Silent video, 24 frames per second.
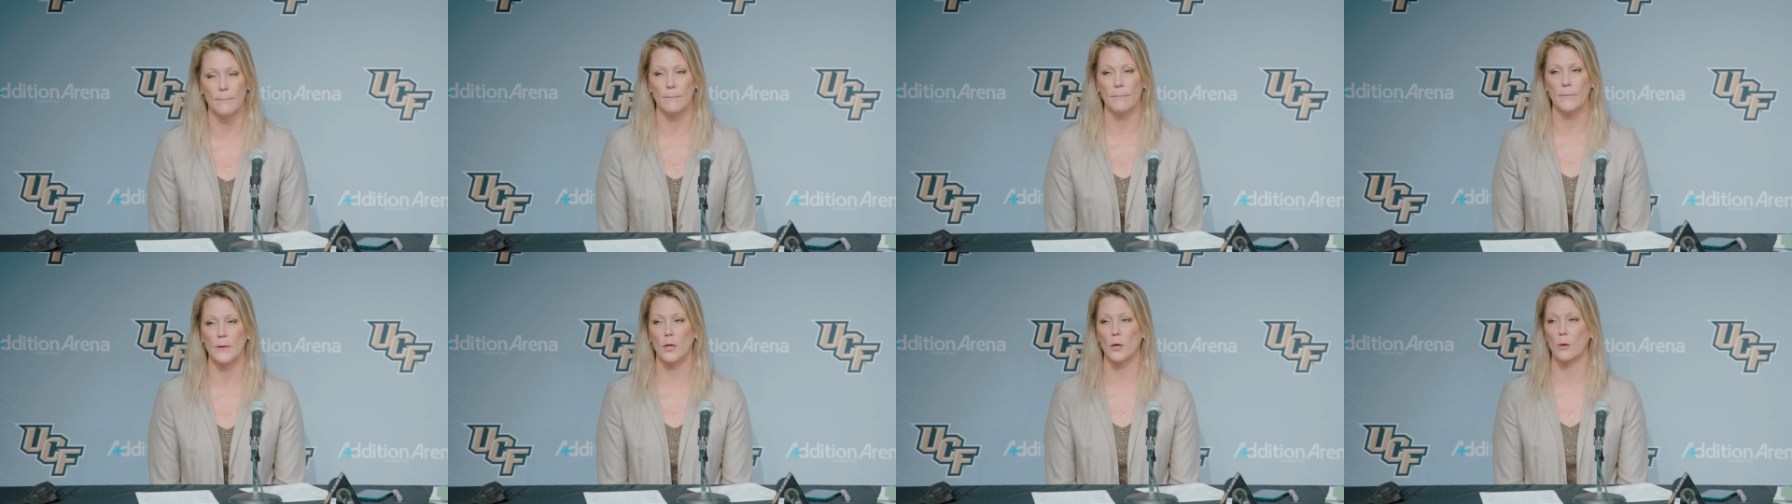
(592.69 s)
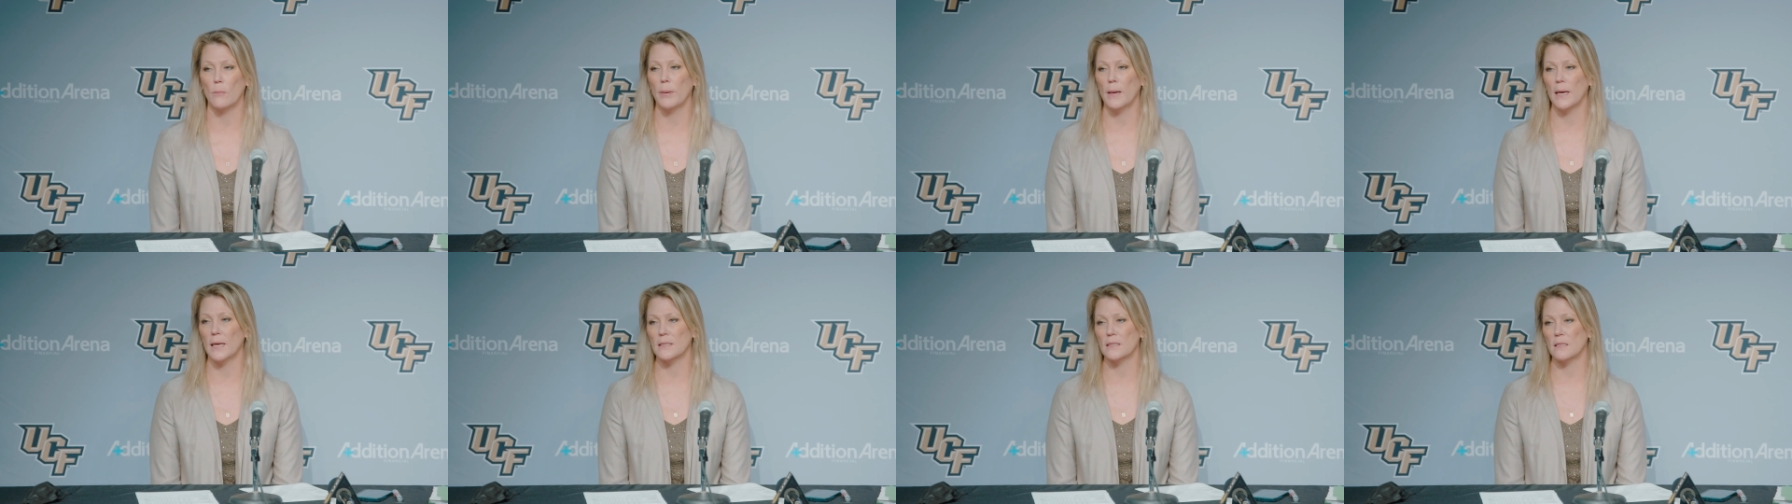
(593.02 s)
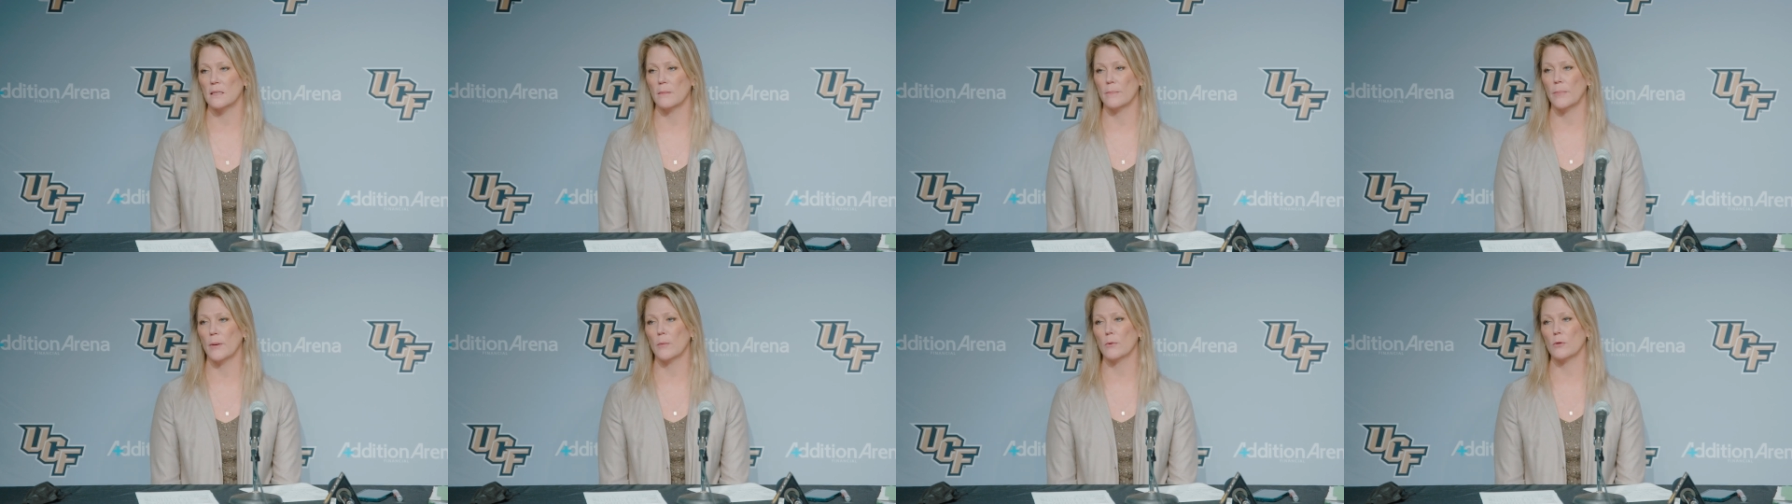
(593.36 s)
you know passing
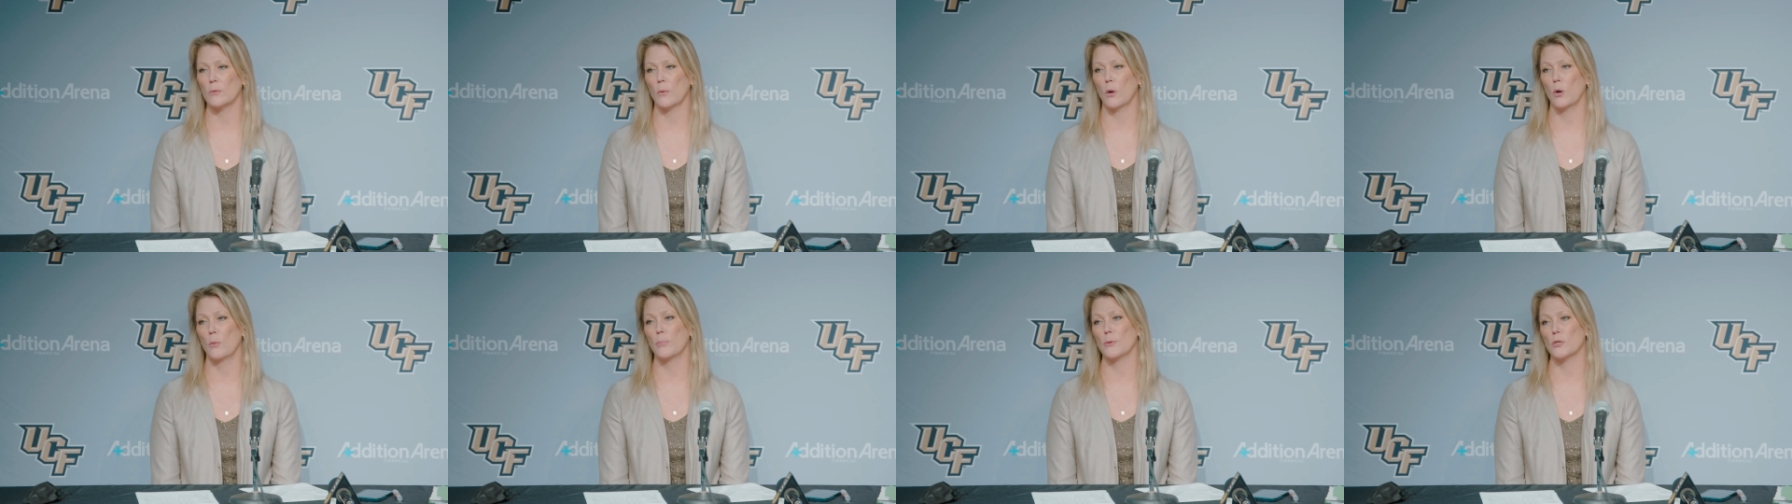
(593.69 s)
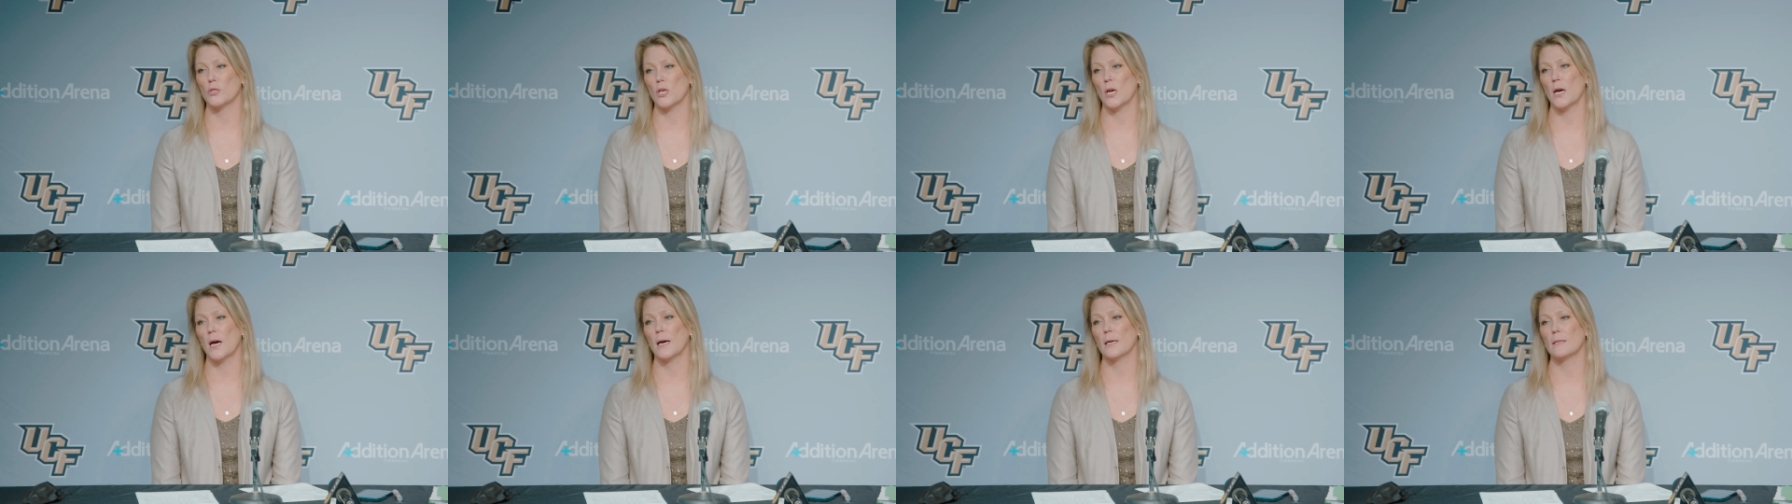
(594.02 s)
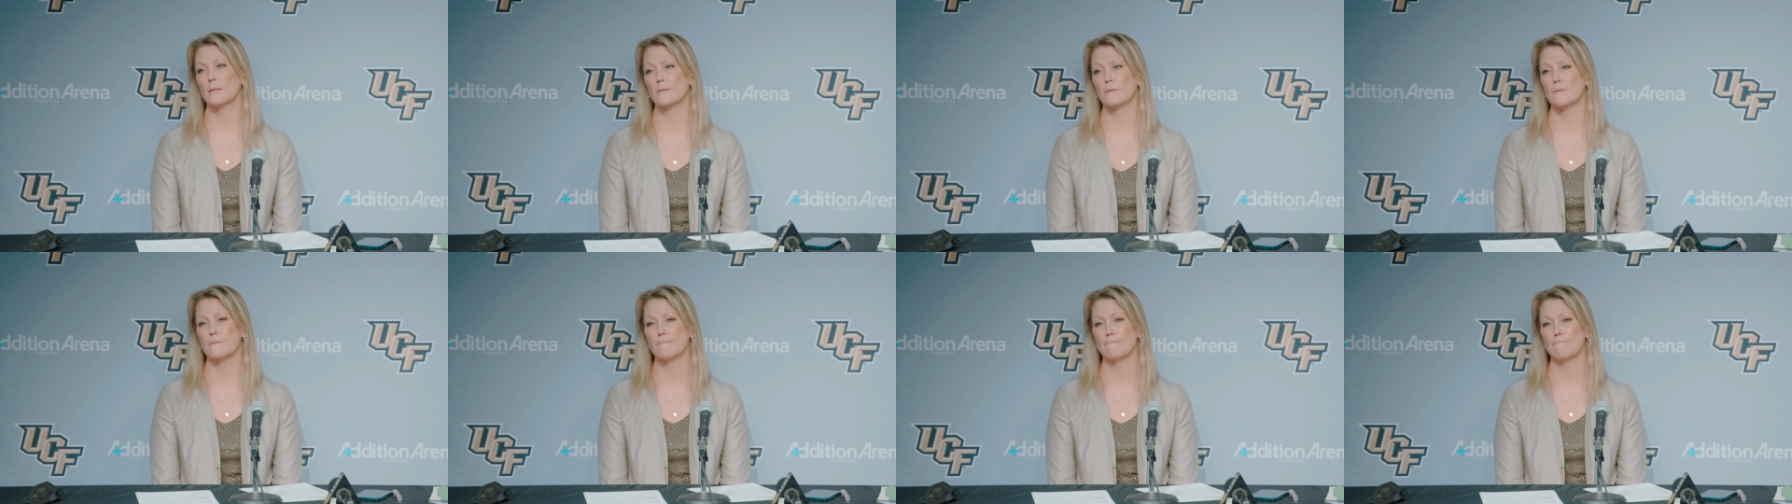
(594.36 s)
up open
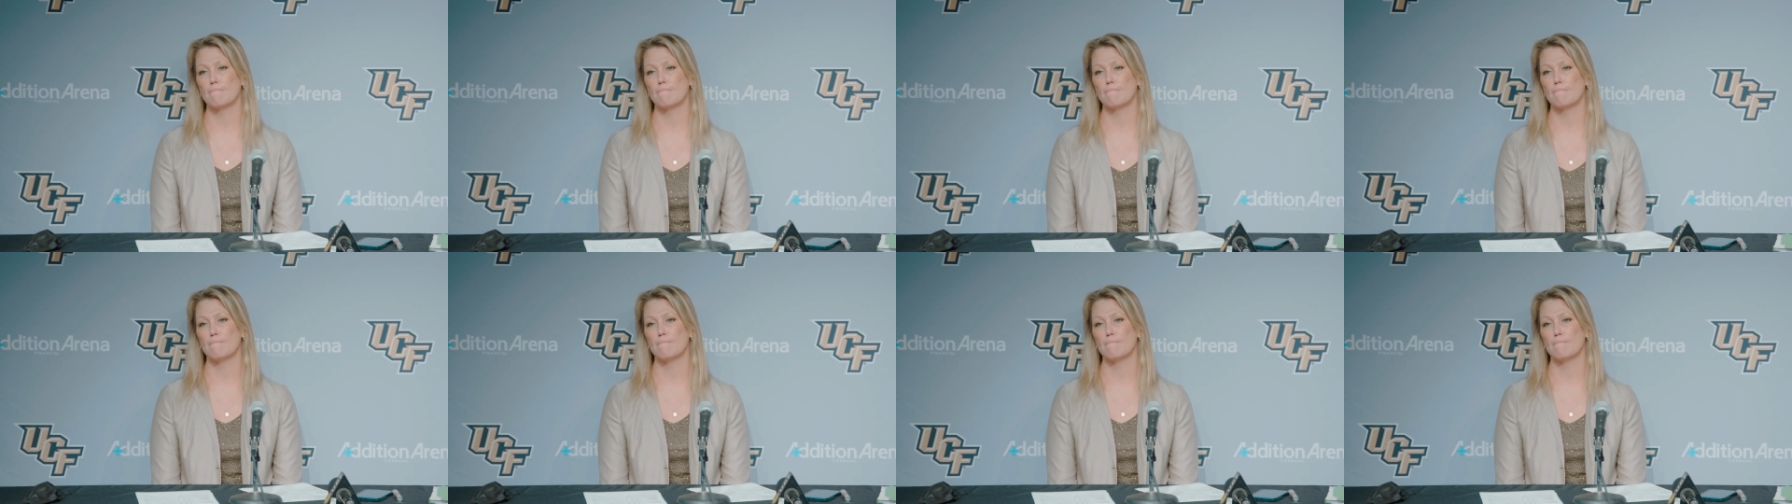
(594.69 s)
shots.